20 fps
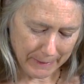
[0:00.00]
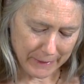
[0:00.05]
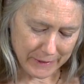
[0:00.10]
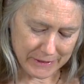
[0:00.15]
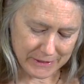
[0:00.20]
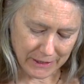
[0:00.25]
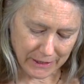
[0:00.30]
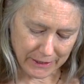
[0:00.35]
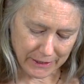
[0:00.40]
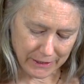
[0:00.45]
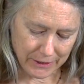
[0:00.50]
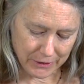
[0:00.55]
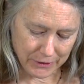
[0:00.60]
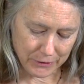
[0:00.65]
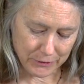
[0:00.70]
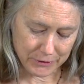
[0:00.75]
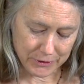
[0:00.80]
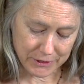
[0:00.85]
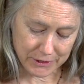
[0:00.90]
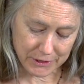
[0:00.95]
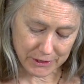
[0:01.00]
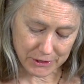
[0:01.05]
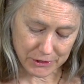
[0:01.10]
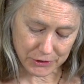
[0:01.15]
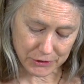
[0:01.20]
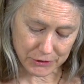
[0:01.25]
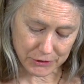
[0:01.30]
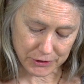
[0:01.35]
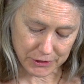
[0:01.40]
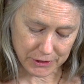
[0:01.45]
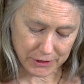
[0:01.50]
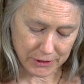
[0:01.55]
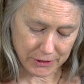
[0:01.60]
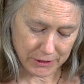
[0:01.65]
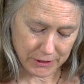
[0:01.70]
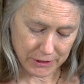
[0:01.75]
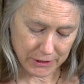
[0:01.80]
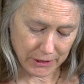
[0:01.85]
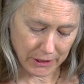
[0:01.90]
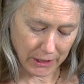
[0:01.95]
is I use scissors
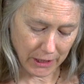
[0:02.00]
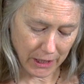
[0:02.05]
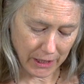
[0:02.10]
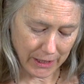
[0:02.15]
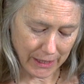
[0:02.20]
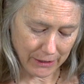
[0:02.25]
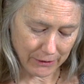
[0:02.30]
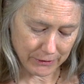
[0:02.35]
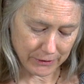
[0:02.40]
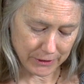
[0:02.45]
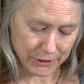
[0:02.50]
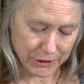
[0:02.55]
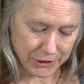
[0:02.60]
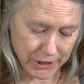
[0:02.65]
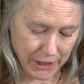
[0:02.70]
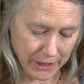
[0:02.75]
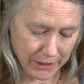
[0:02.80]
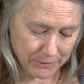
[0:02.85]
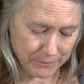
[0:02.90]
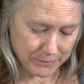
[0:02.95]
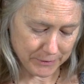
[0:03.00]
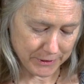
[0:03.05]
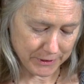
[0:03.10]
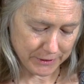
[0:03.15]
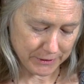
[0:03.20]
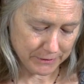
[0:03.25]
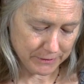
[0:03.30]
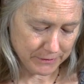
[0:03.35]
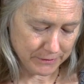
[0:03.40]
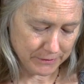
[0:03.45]
to cut out the shapes.